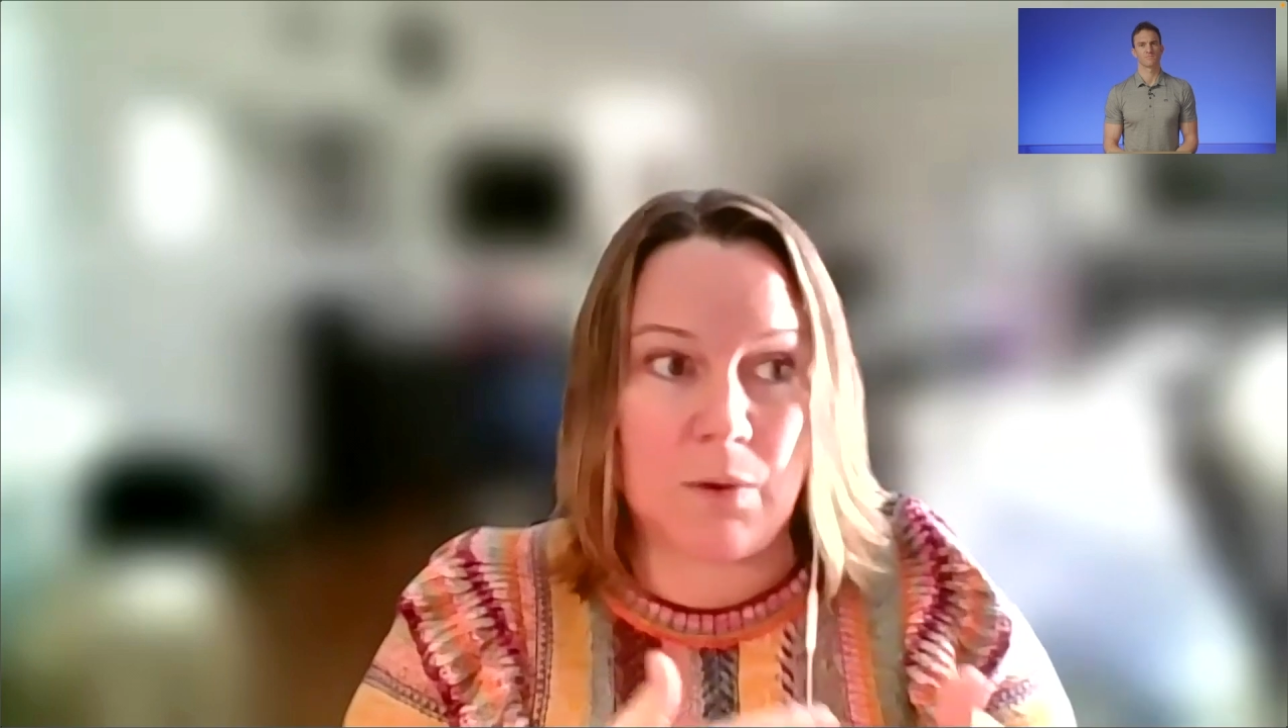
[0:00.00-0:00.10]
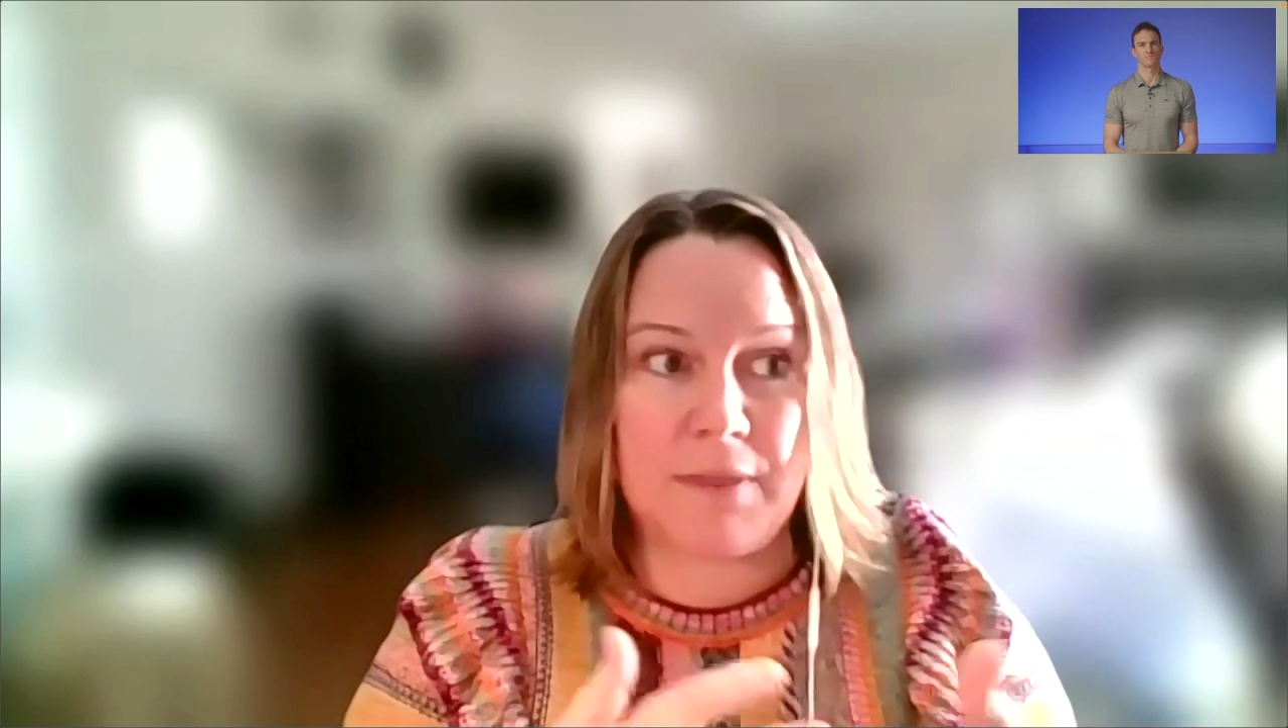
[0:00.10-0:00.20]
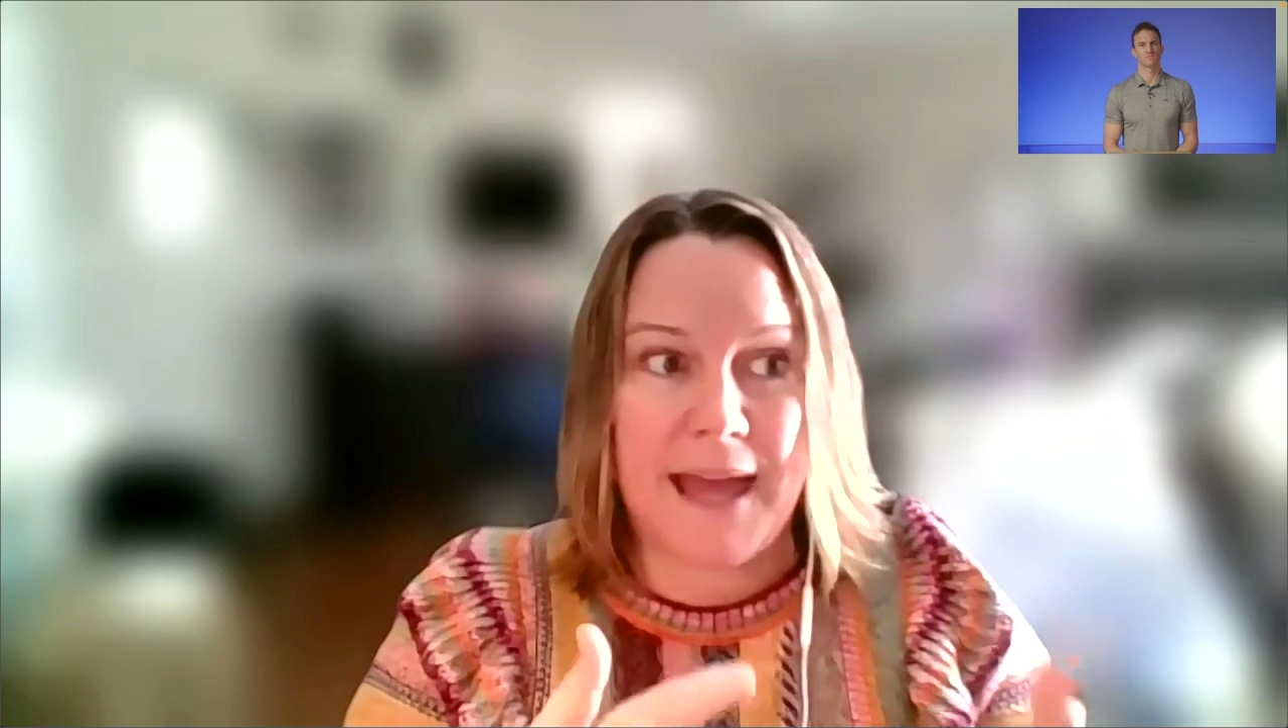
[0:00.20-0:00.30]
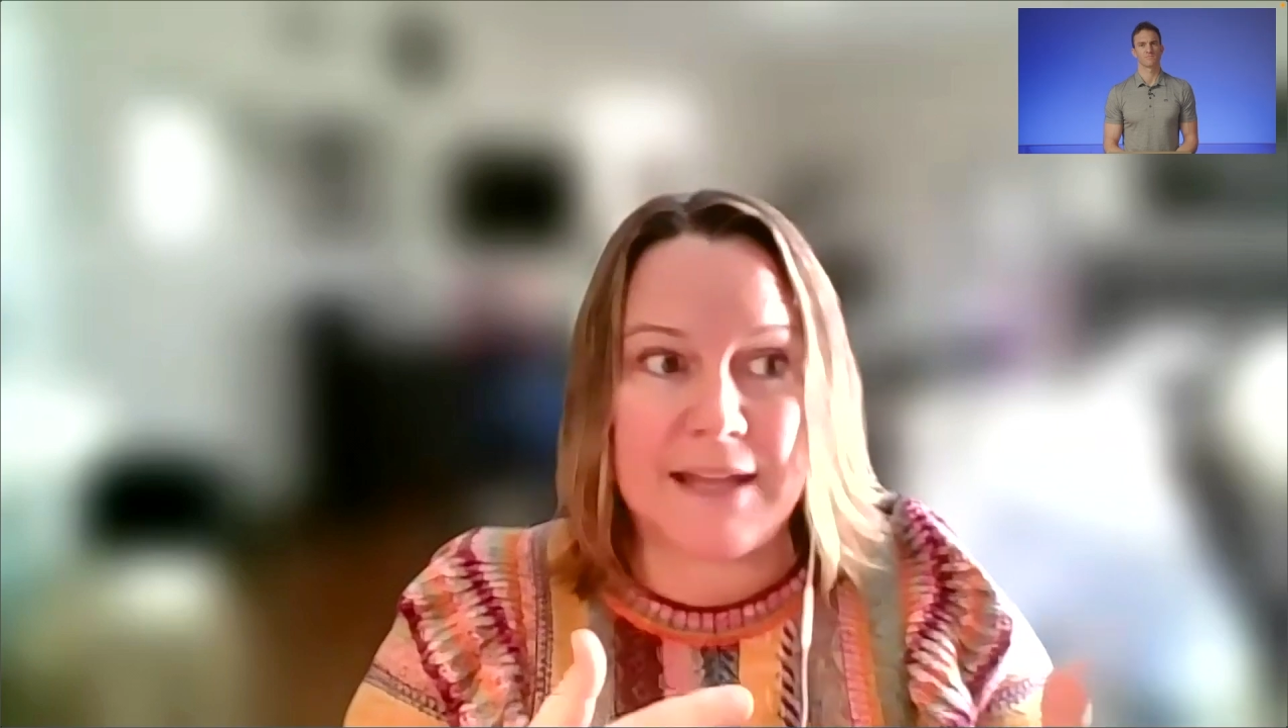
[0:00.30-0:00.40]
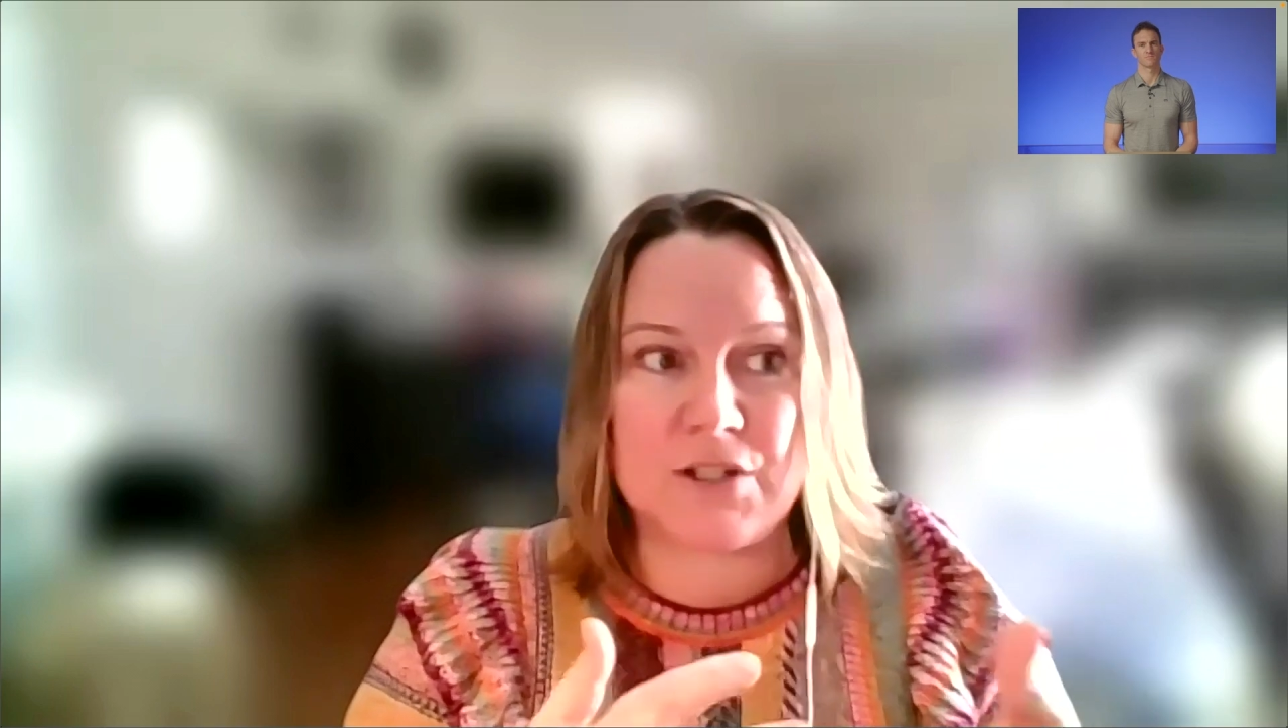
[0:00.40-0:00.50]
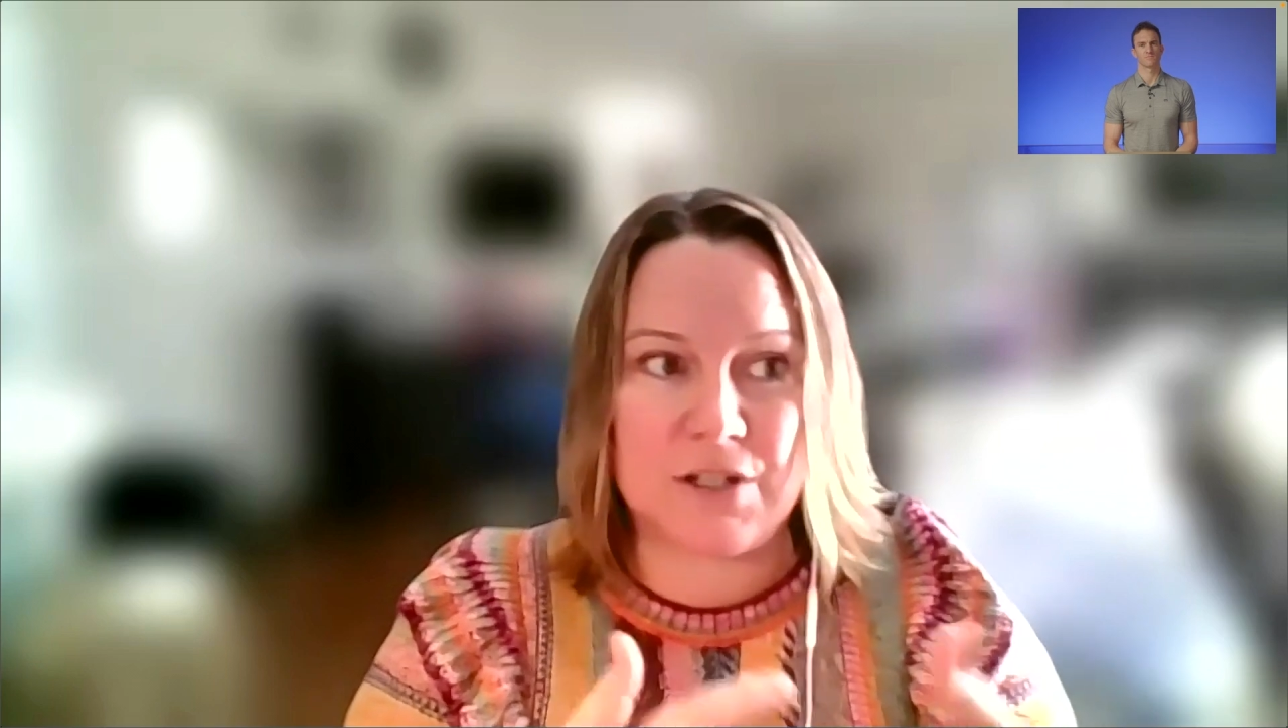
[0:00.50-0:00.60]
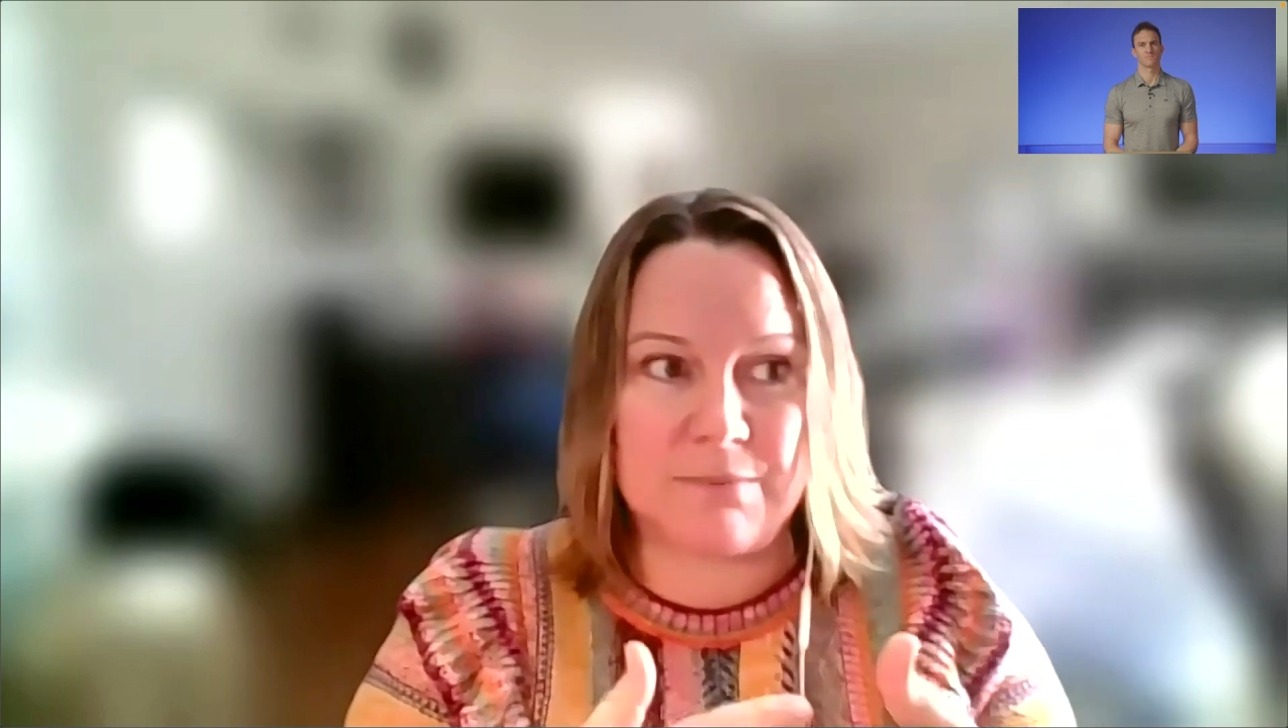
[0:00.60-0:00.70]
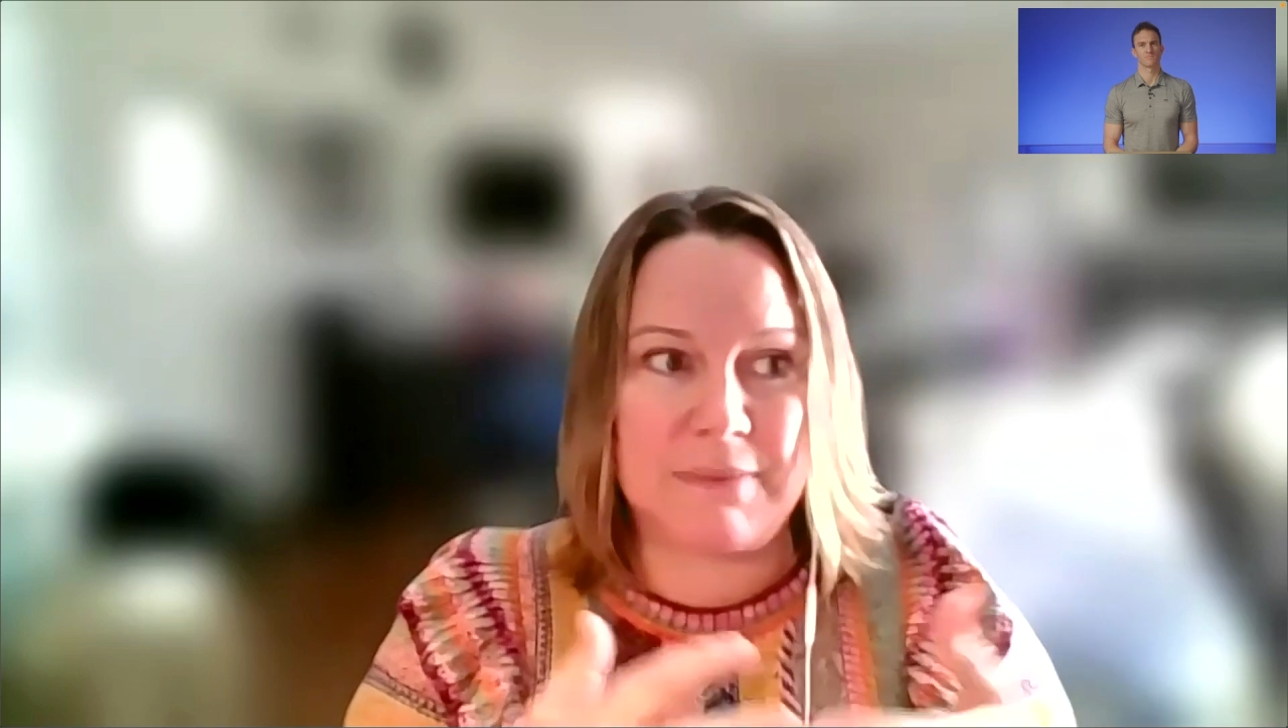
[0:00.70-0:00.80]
that should